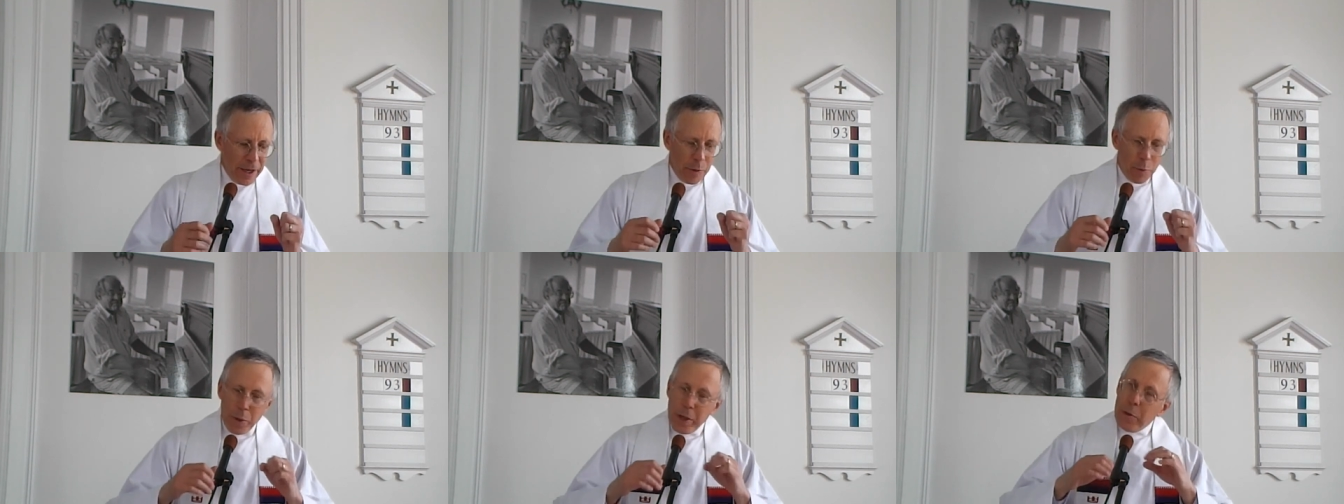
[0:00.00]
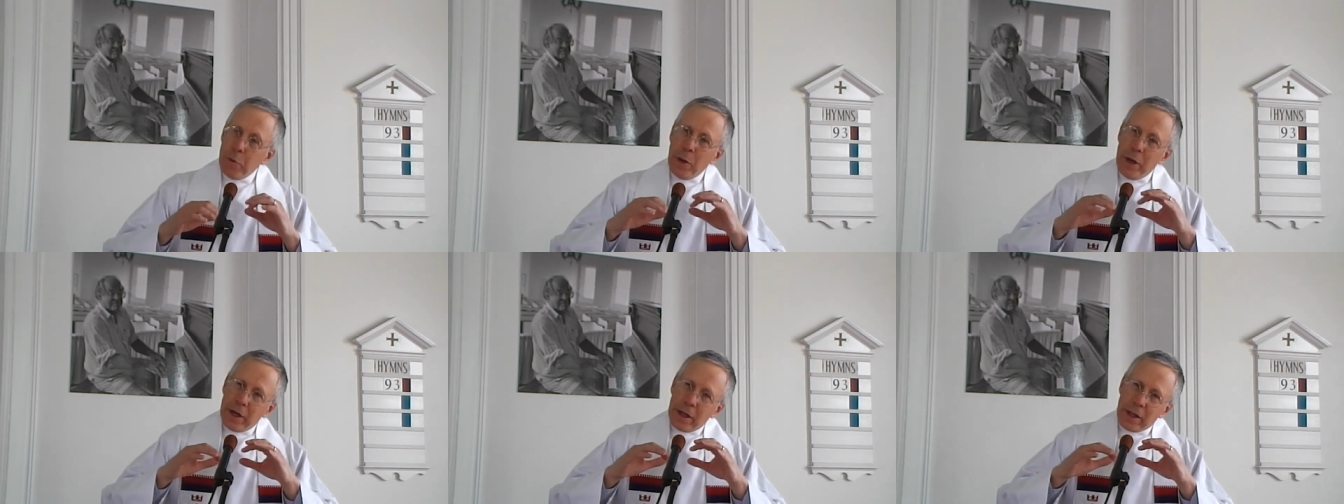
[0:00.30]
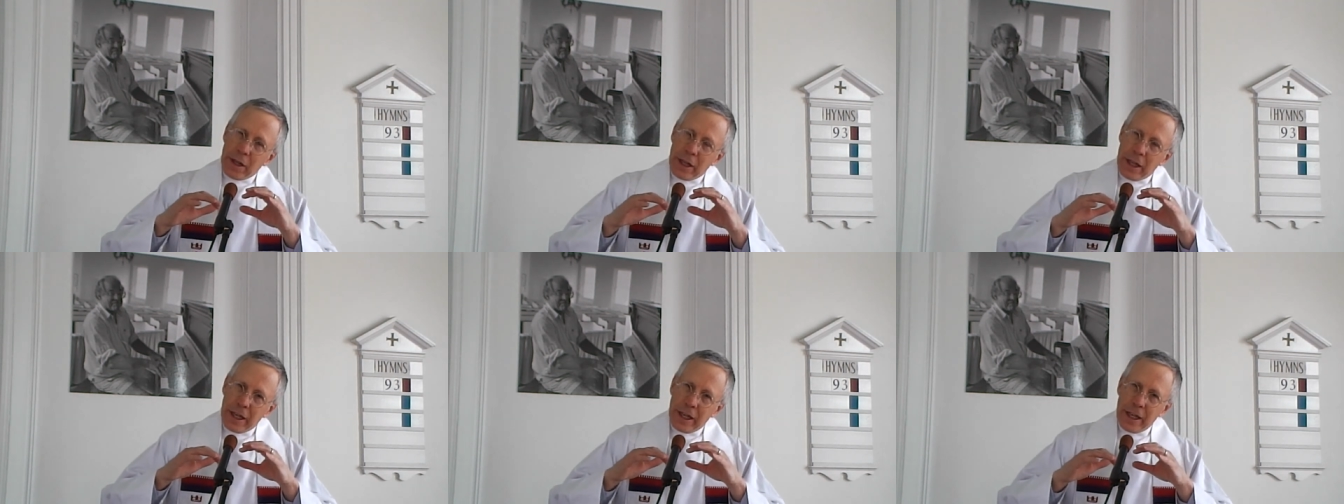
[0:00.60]
We
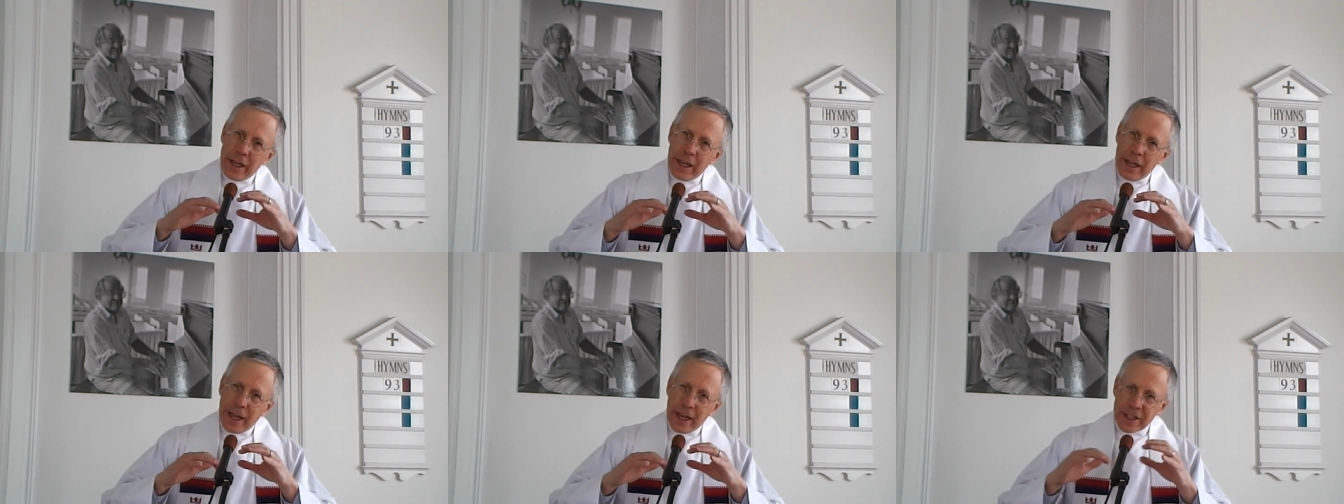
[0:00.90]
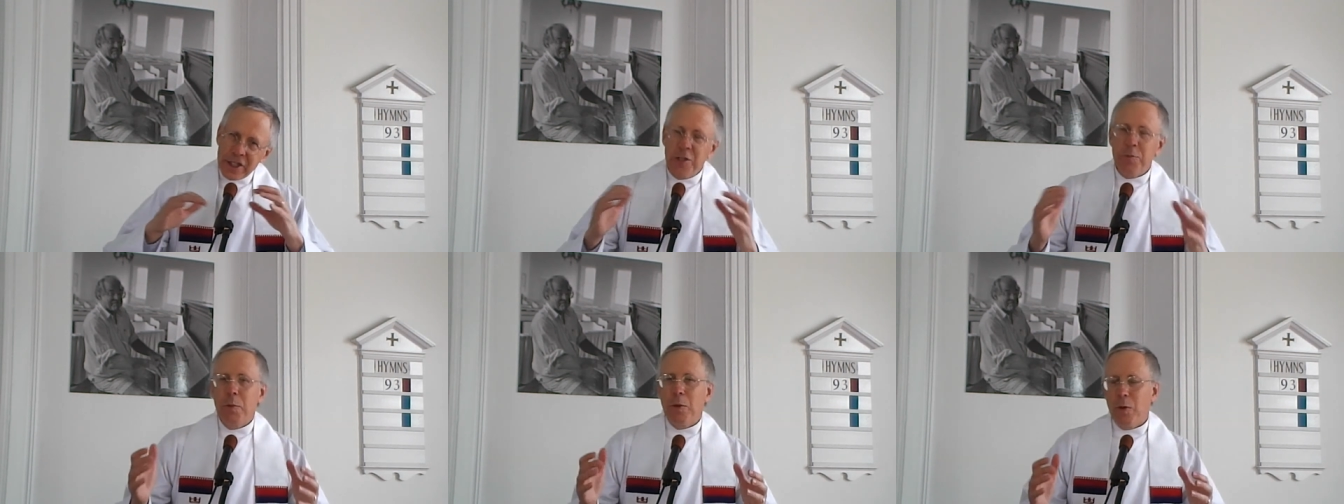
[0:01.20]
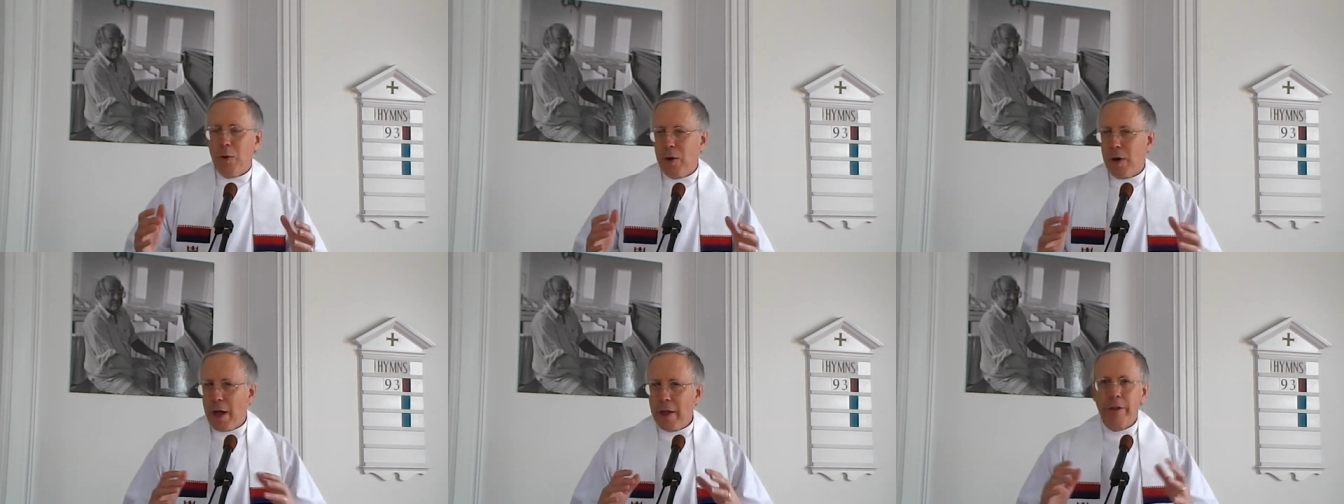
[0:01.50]
will
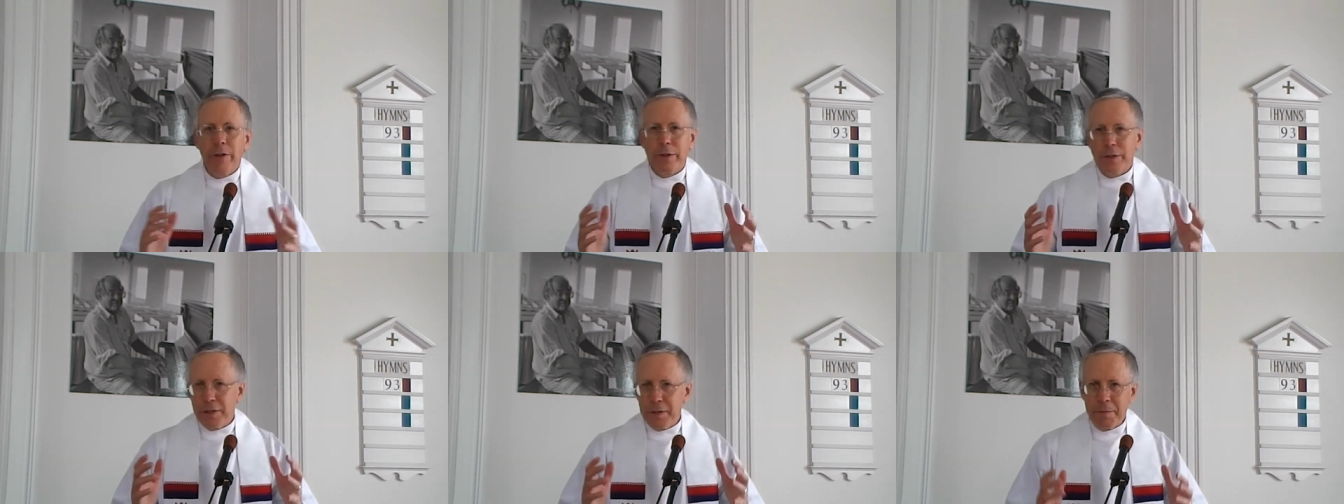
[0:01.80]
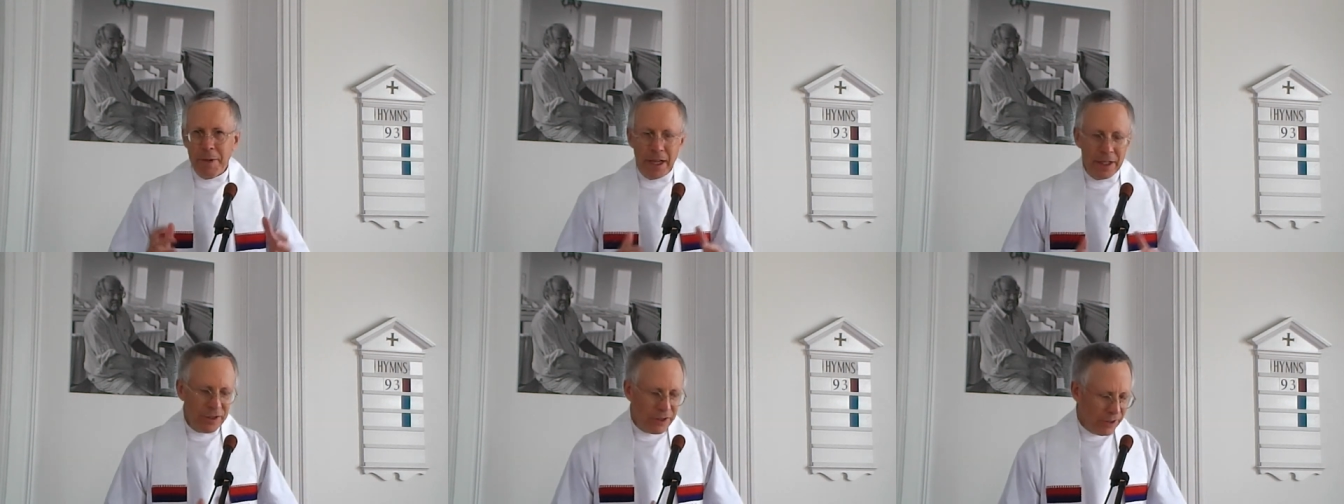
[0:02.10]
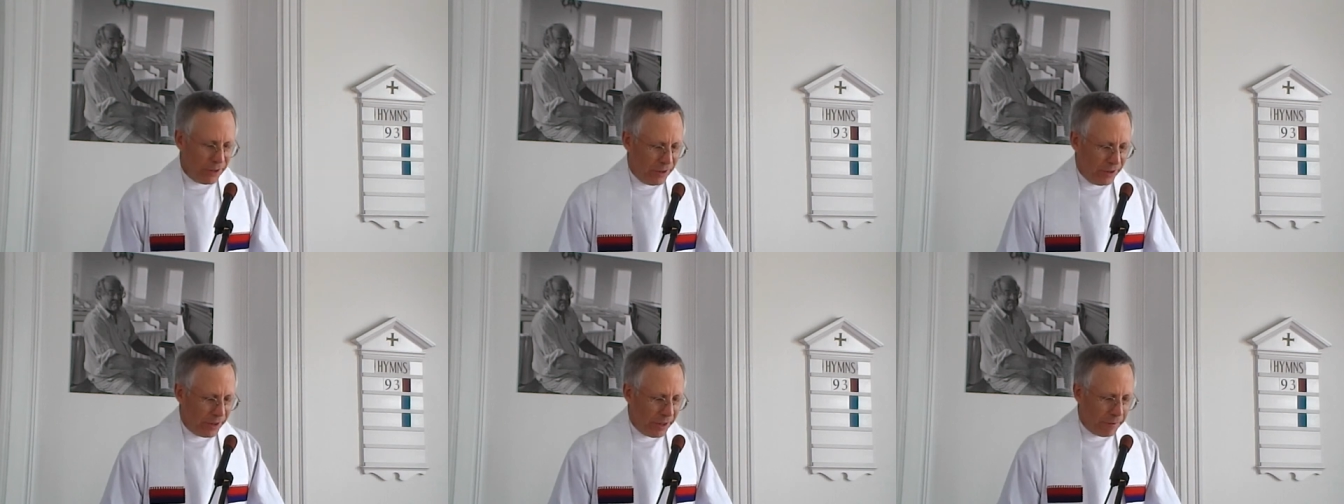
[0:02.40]
explore other
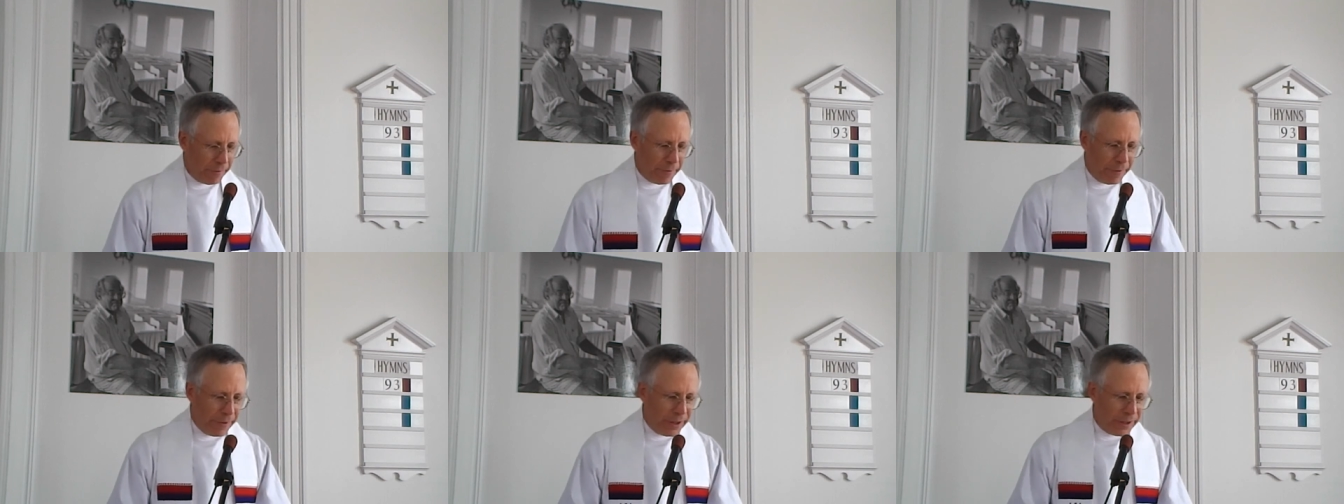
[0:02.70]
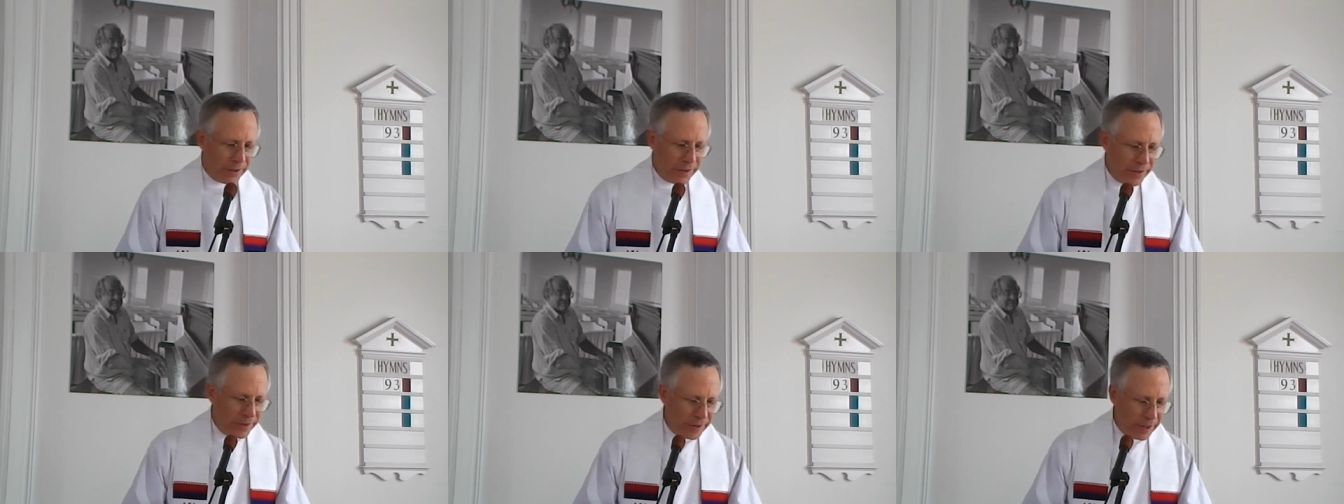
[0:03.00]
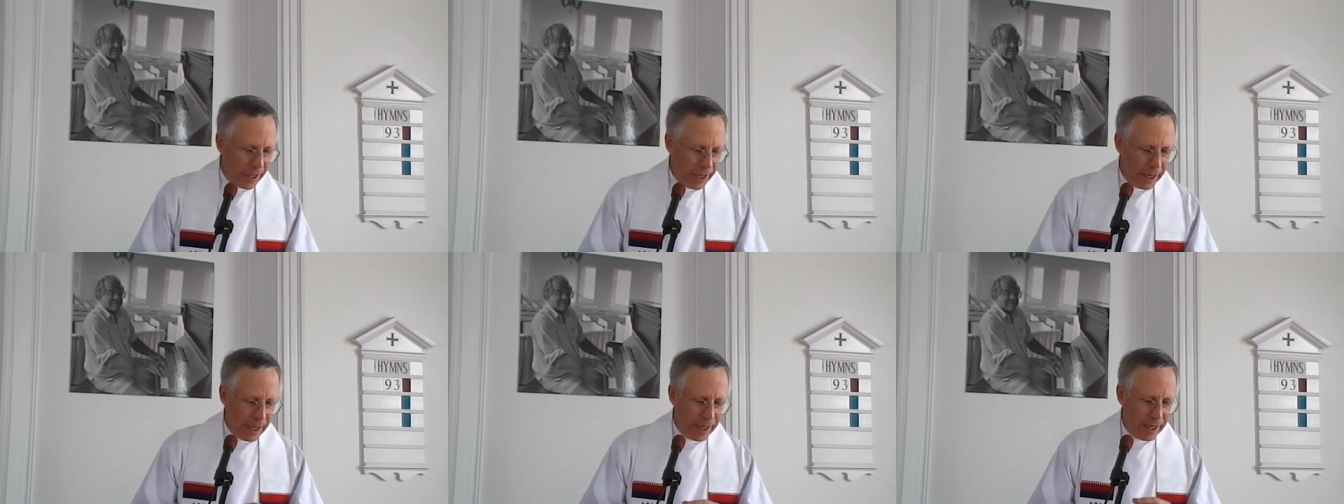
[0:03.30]
dimensions of
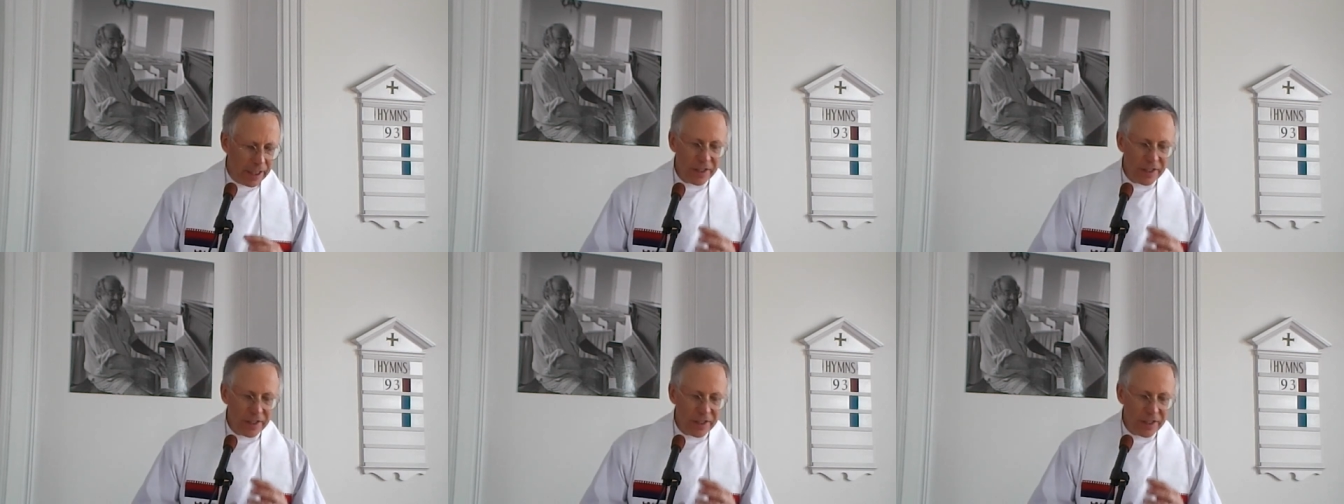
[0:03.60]
this uh,